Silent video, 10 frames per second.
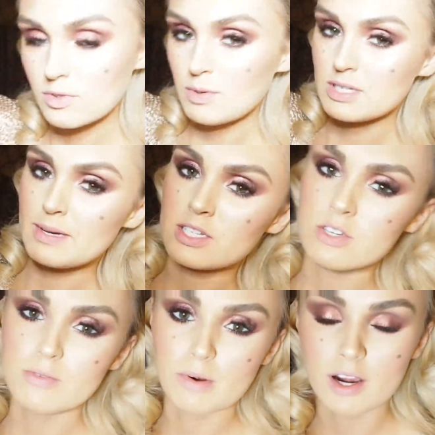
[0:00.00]
Oh, it's a bit
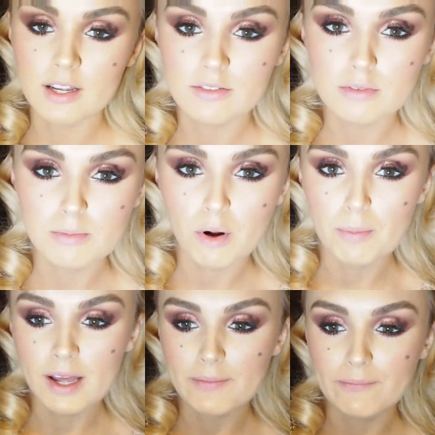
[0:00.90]
too bright. We'll
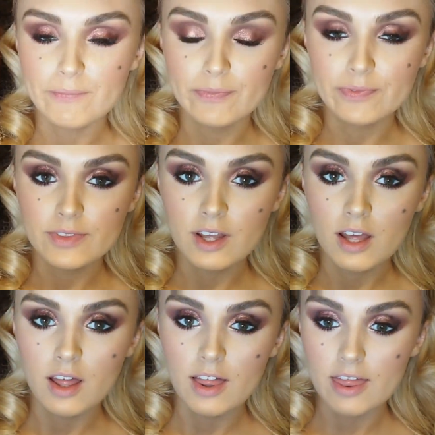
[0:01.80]
pop it
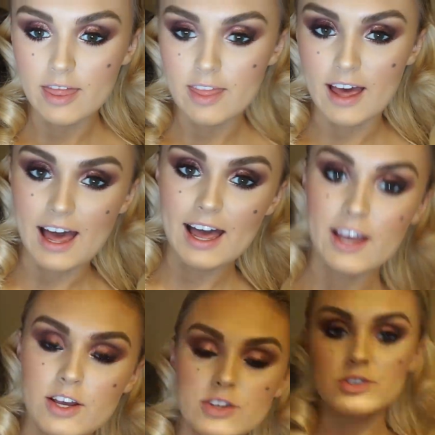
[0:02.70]
there.
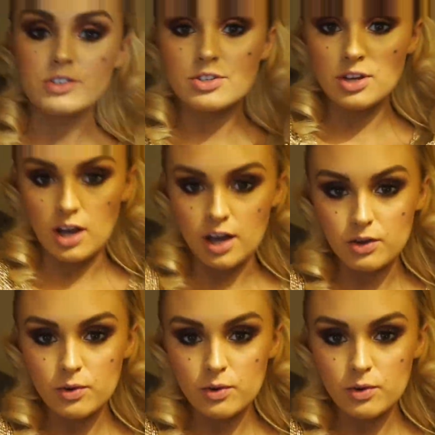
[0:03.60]
So,